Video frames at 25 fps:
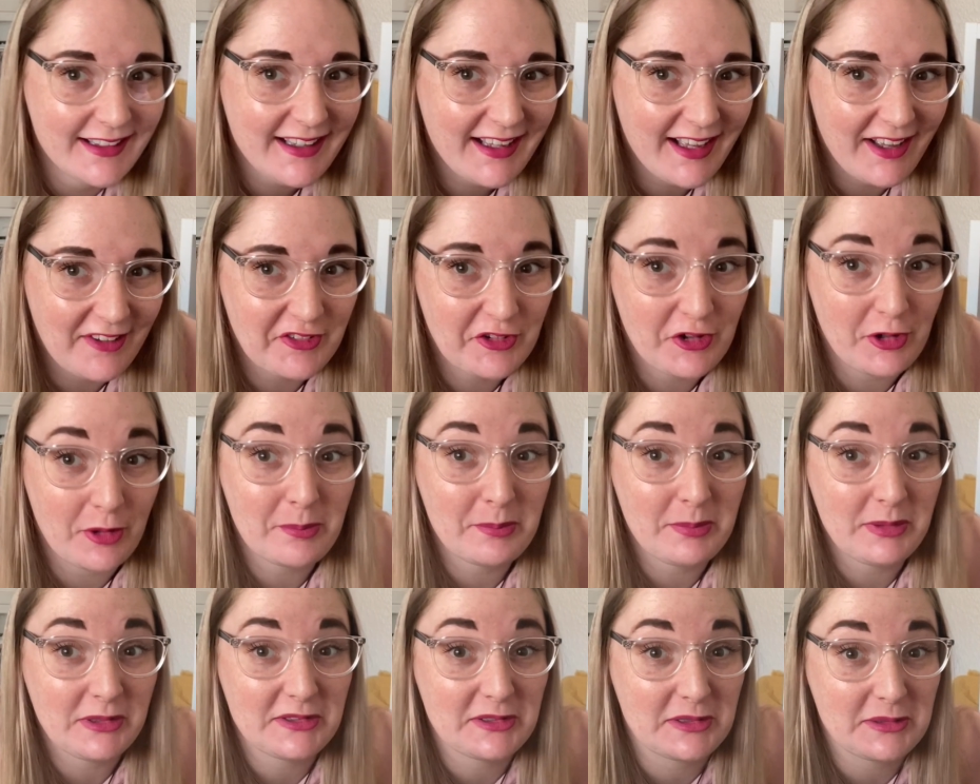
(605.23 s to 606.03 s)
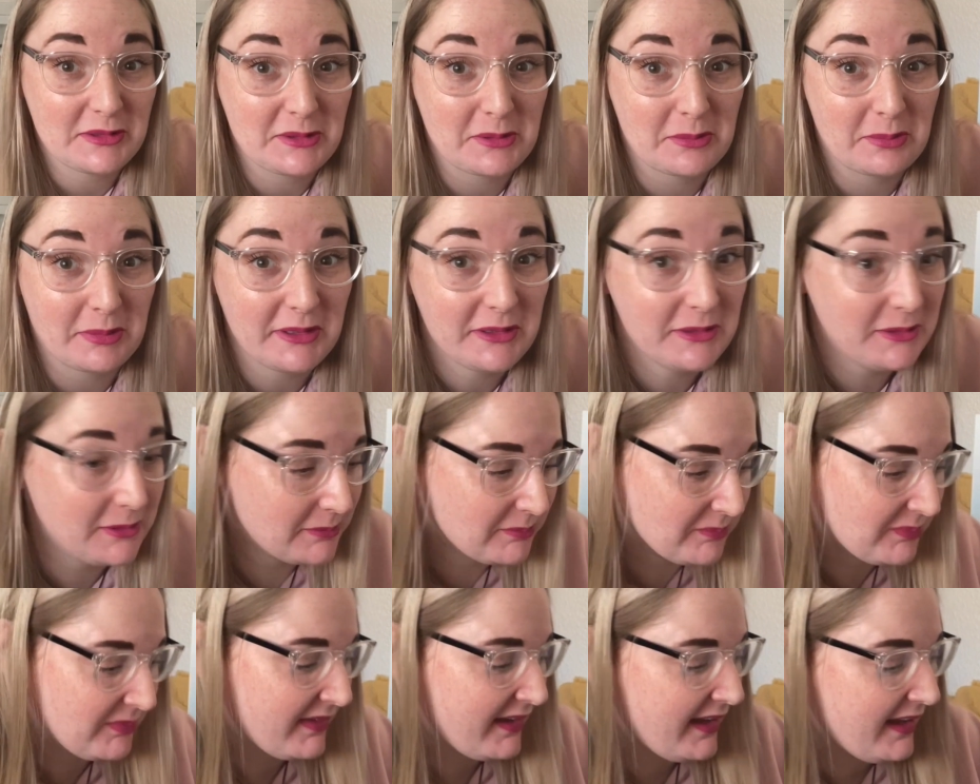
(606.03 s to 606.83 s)
I've crumpled it a bit.
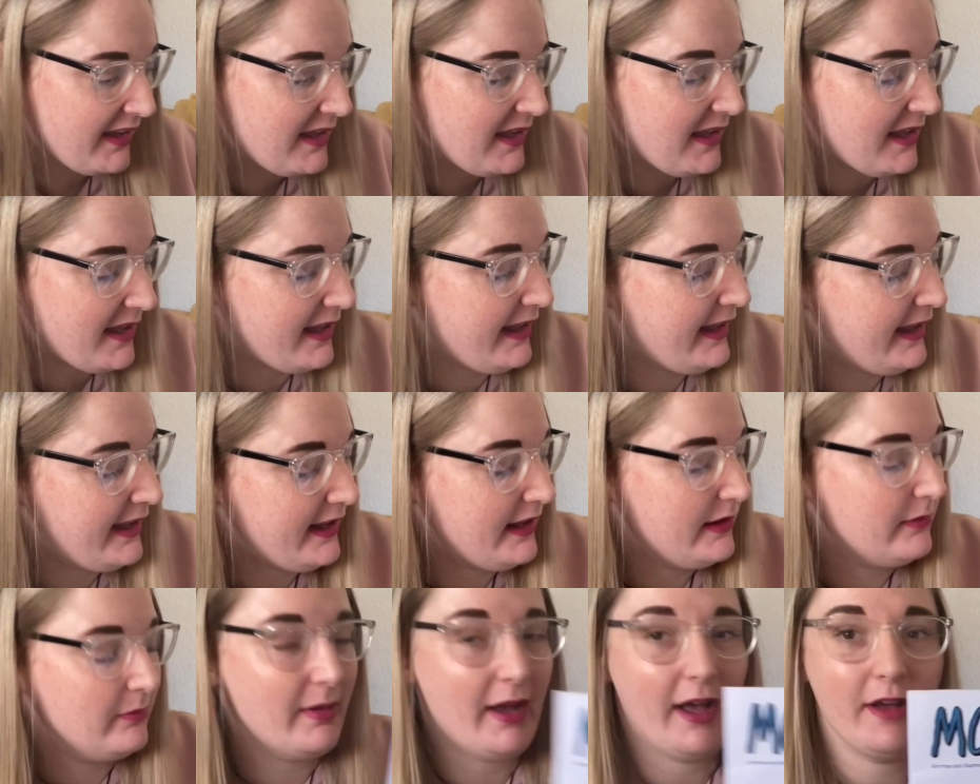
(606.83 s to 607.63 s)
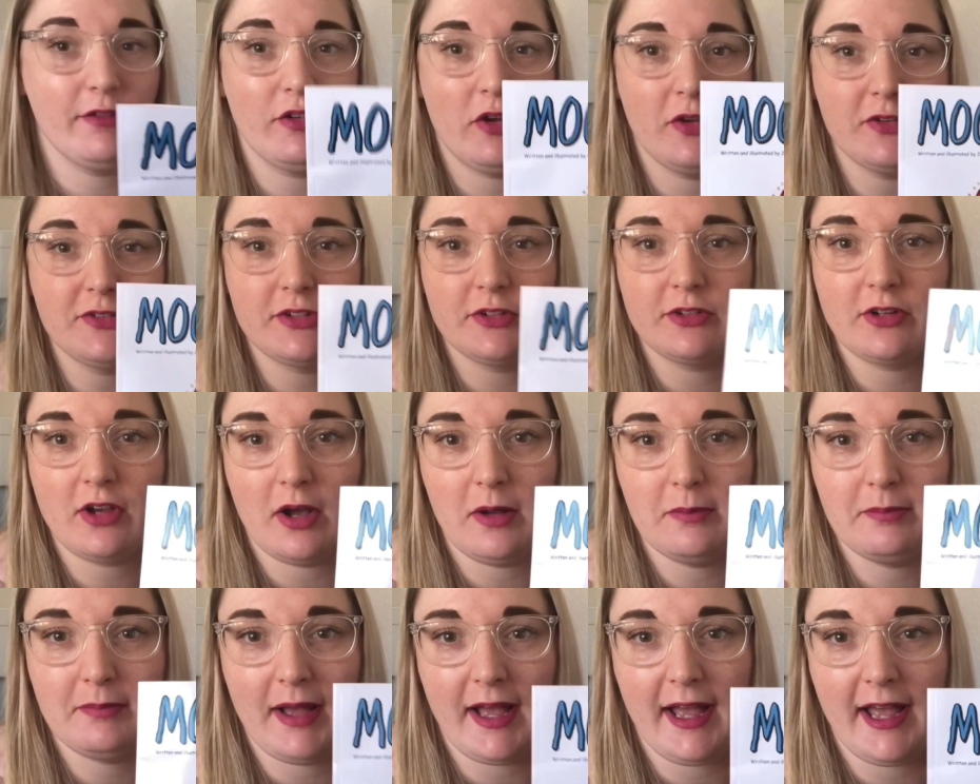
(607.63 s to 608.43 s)
I've also
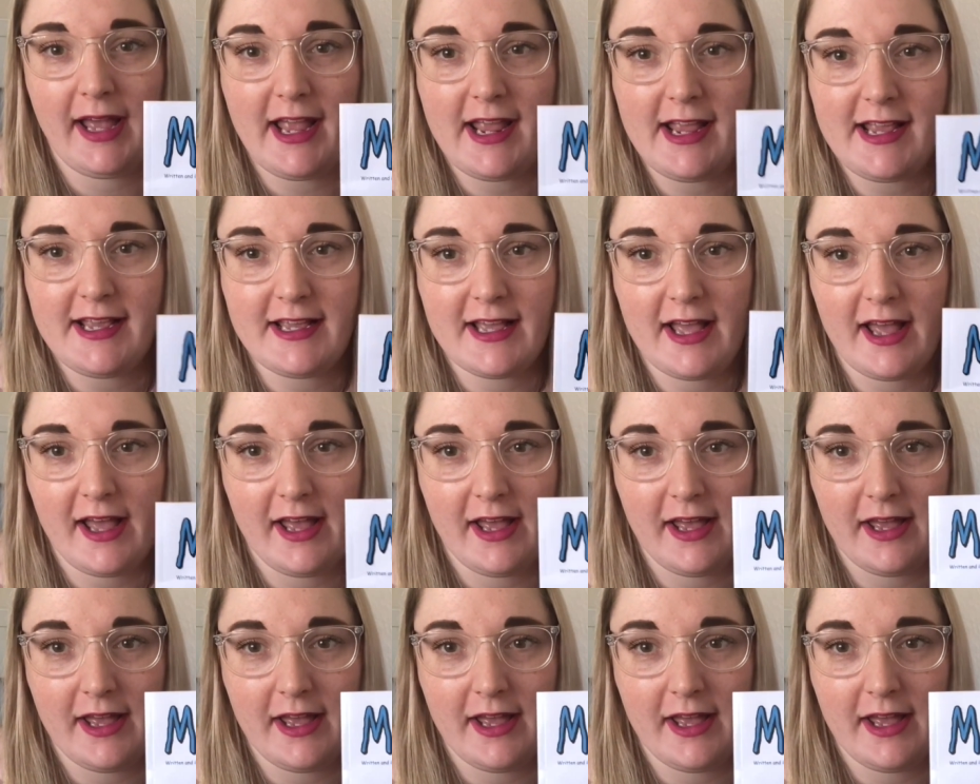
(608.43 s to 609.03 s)
got my